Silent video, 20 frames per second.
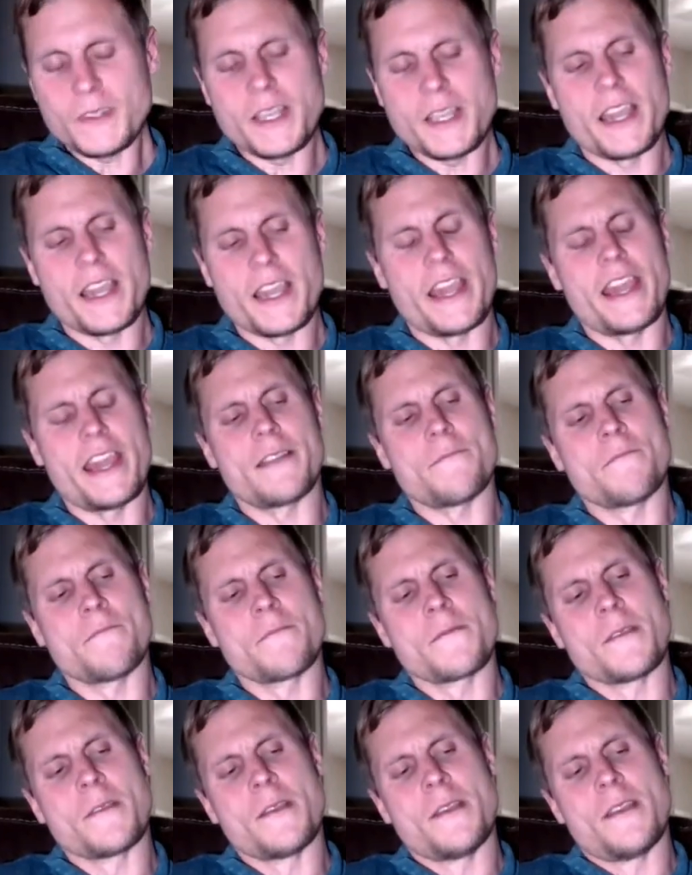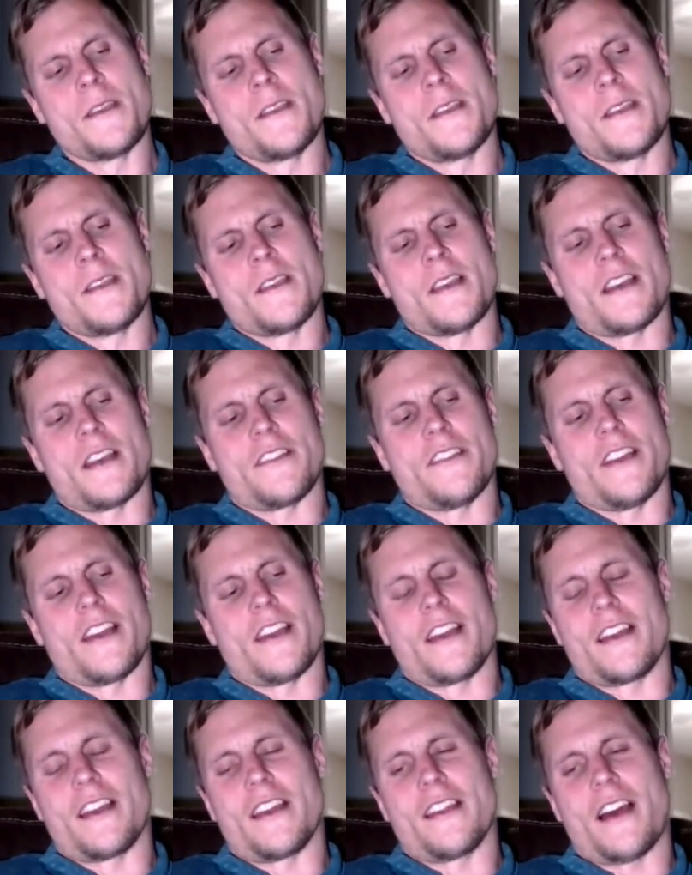And
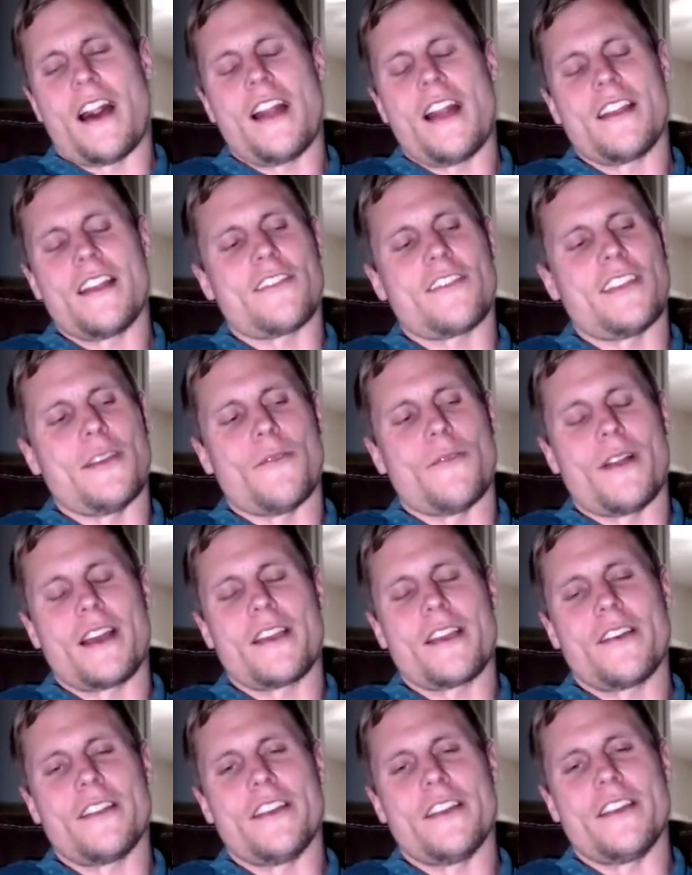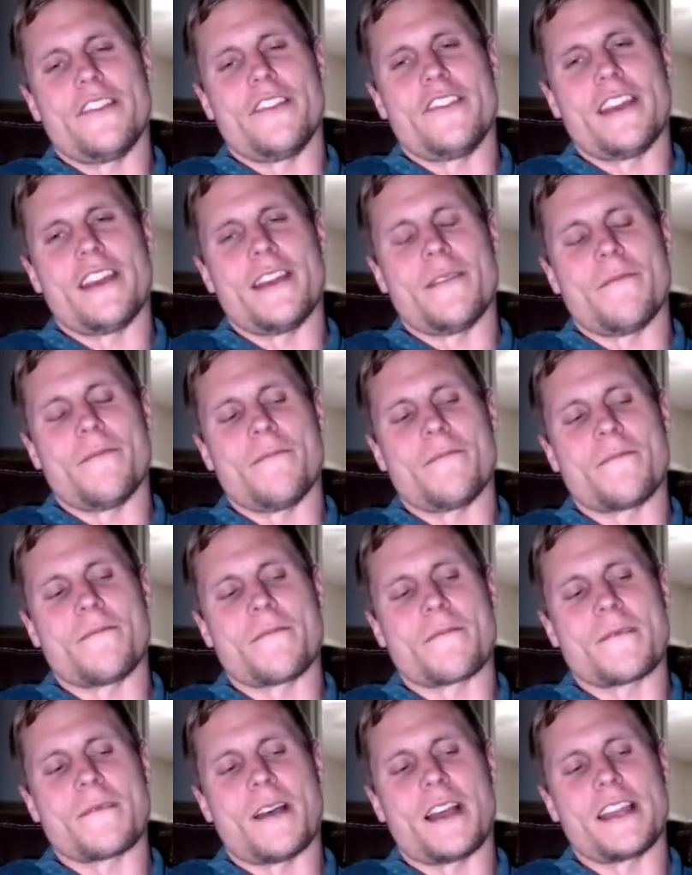honestly, when I go to the gym,
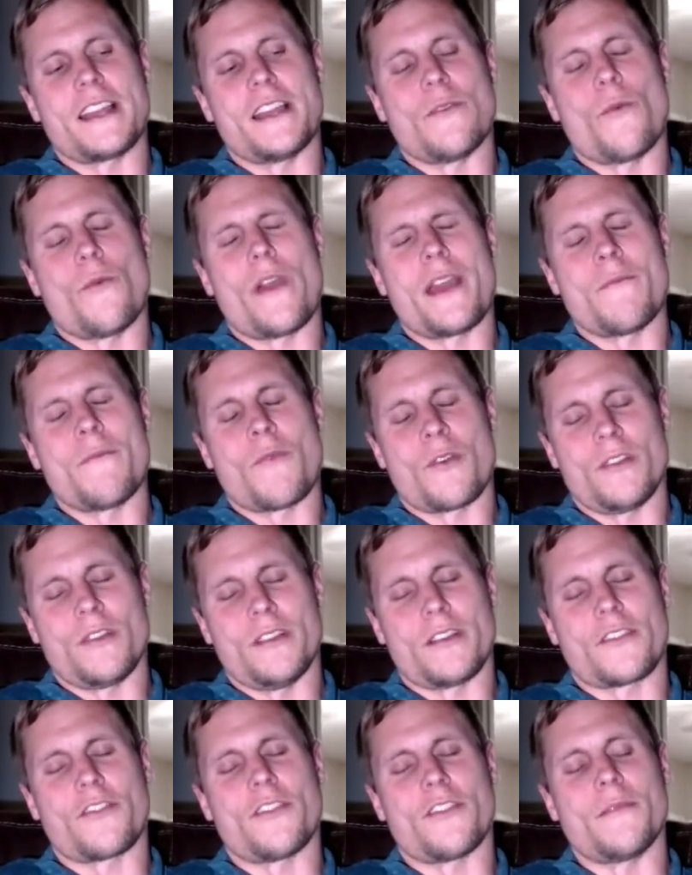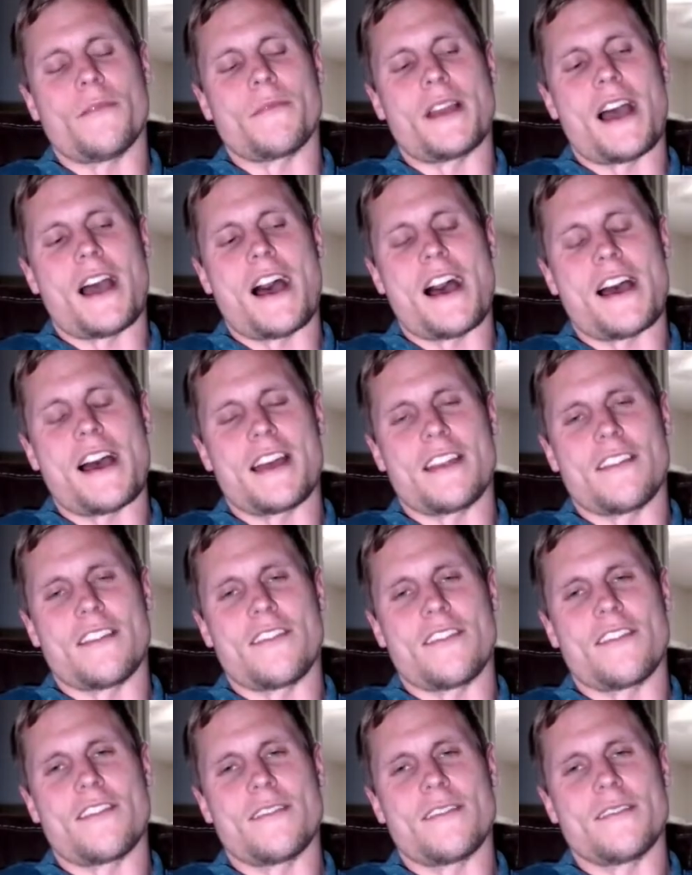I get way more looks from
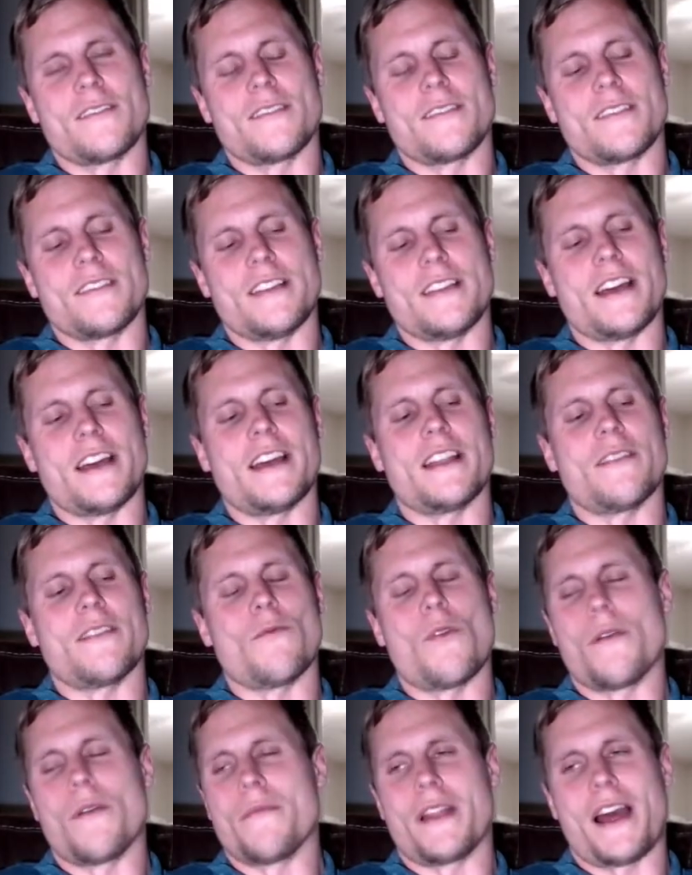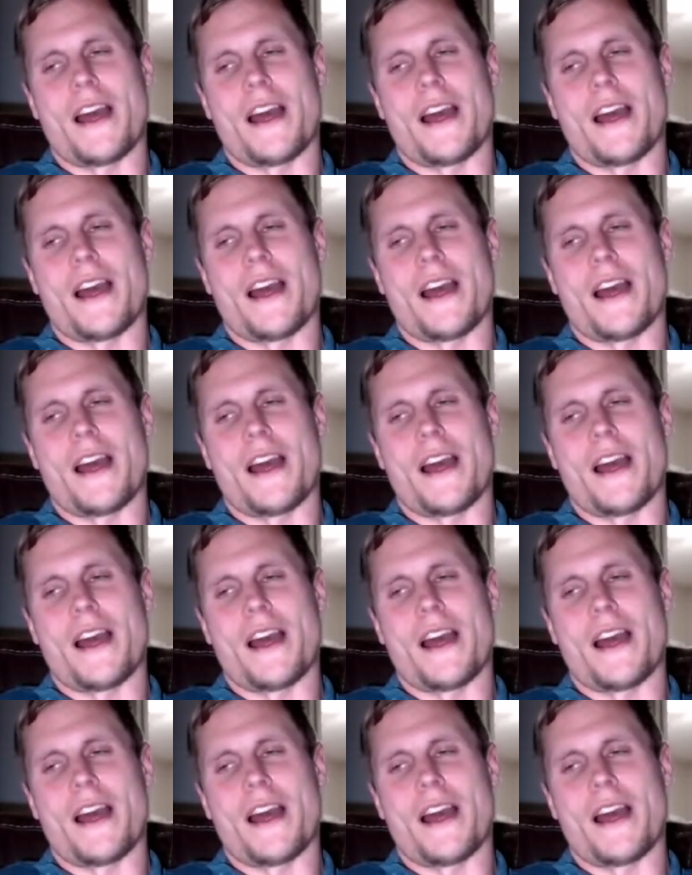guys than women.